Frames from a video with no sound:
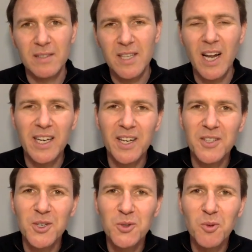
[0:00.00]
Slightly
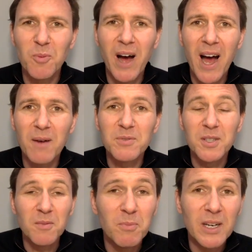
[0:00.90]
unusual perhaps,
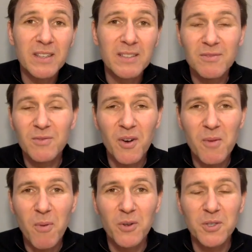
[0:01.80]
but very
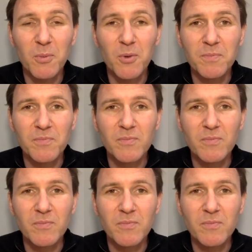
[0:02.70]
possible.